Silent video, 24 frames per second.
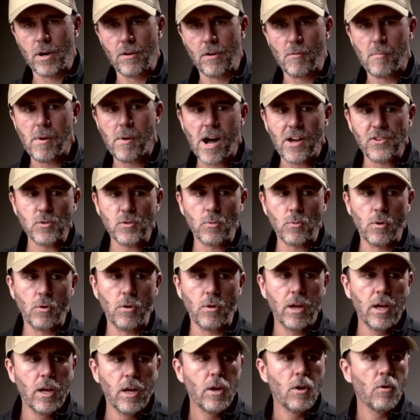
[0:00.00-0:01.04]
whatever
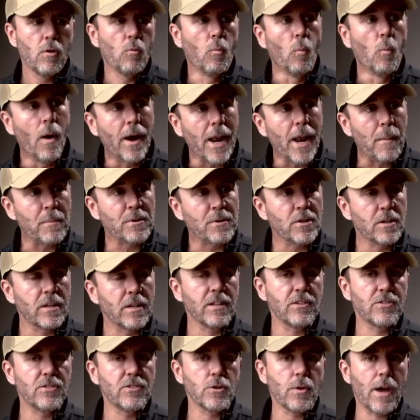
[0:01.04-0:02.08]
possible? What
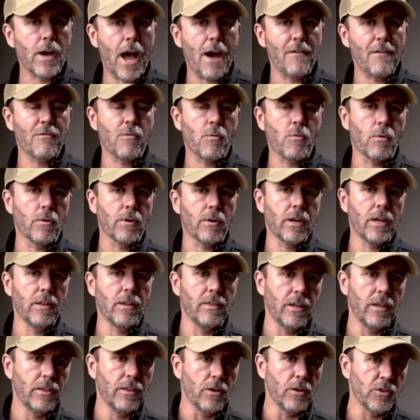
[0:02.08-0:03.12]
opportunities do you have for
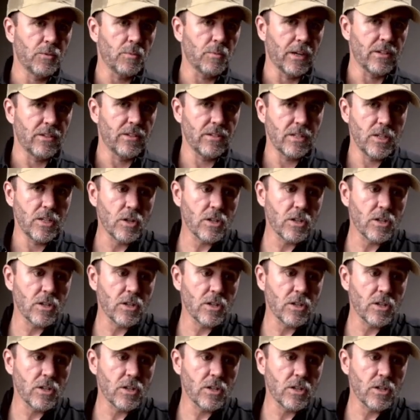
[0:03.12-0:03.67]
in, in those places?